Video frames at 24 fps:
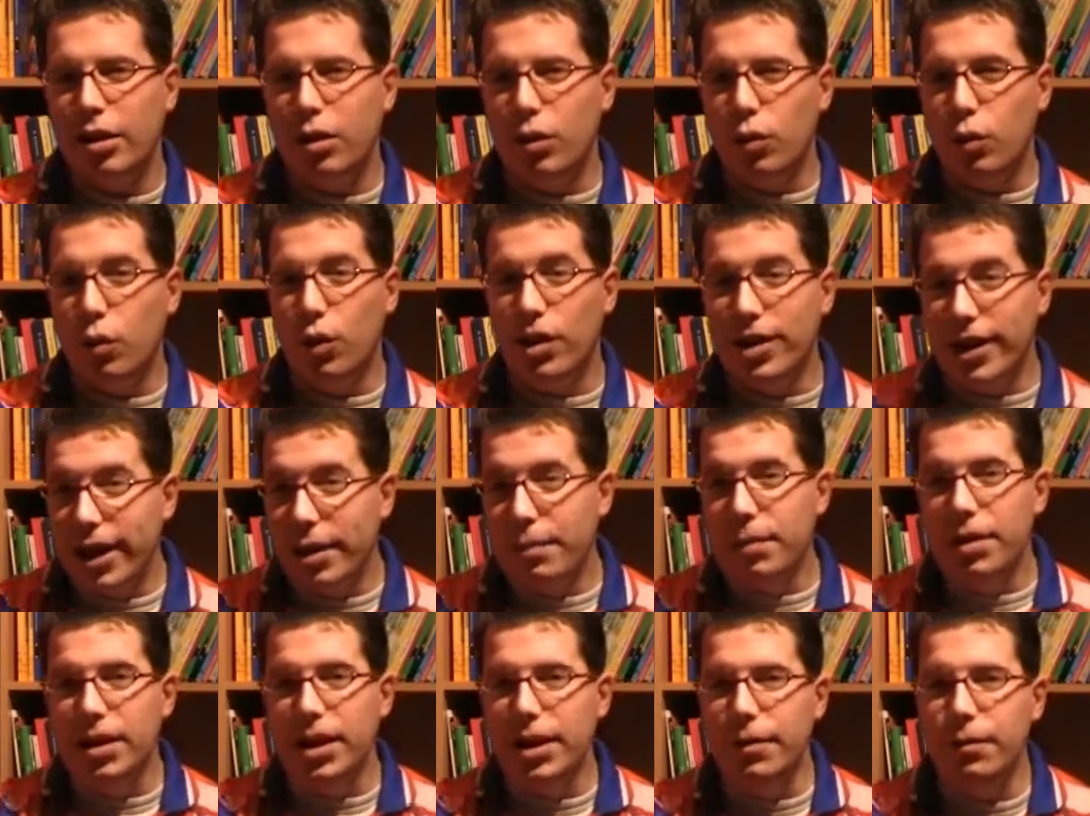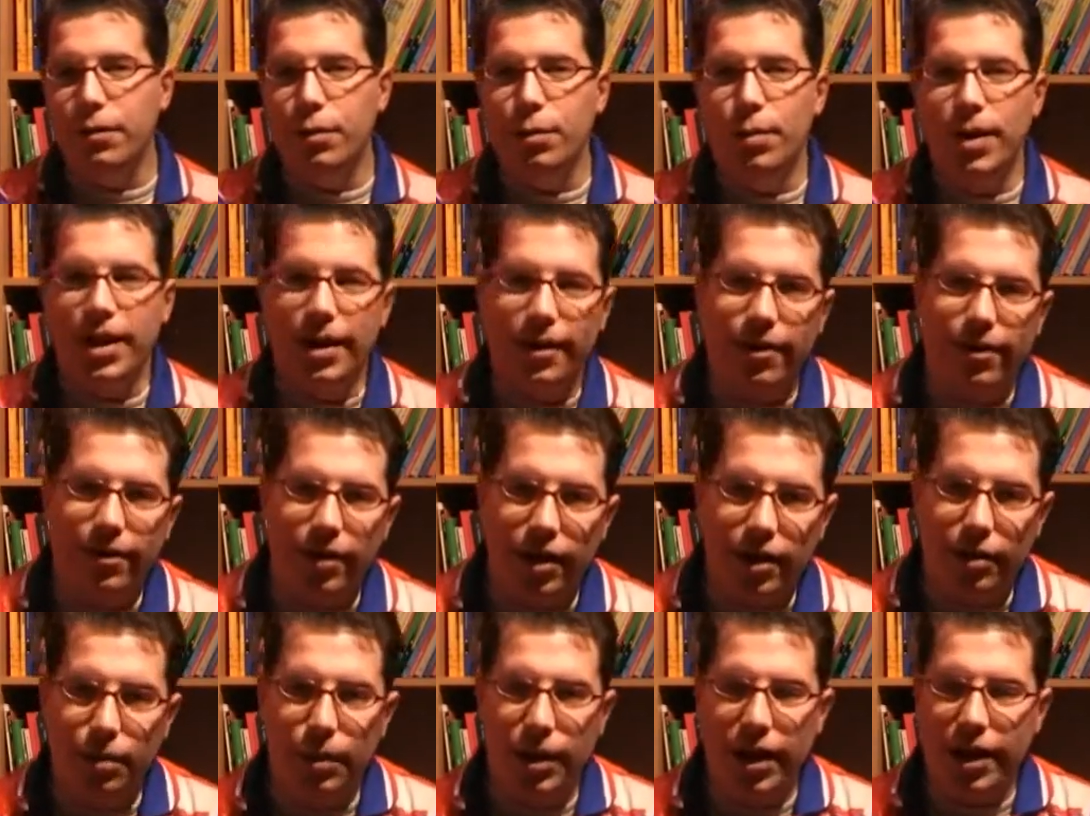what I believe to be the
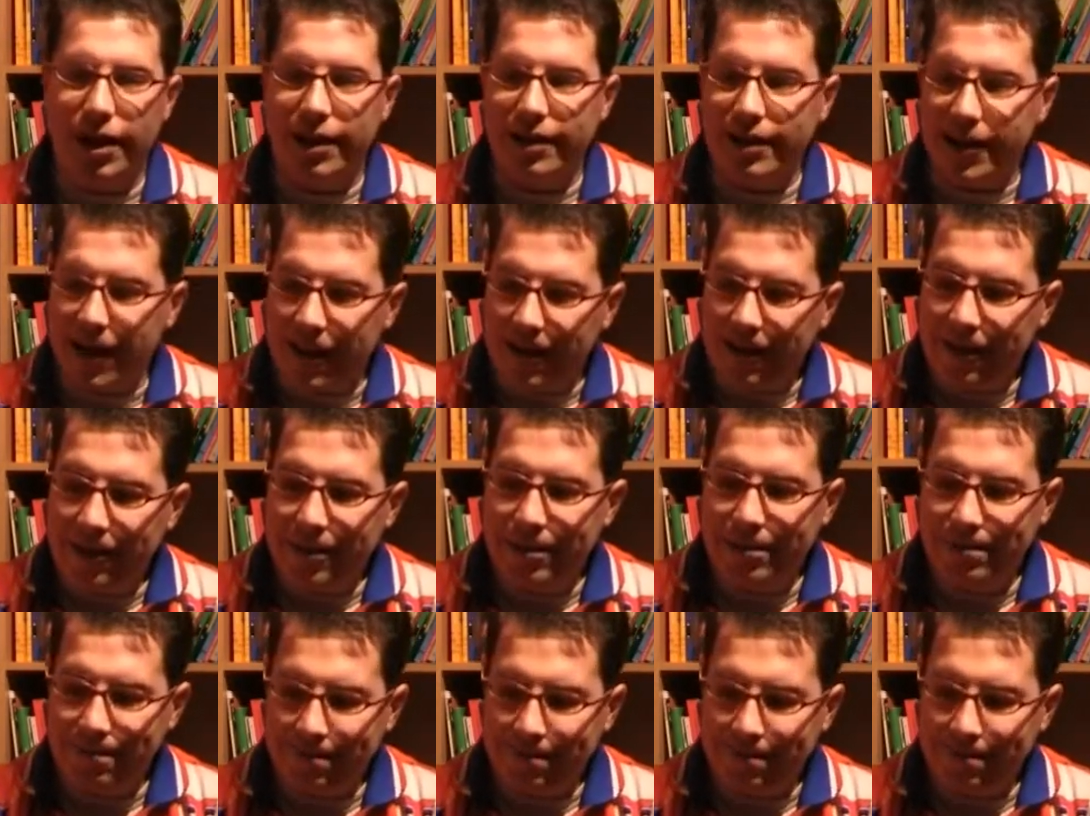thought behind it.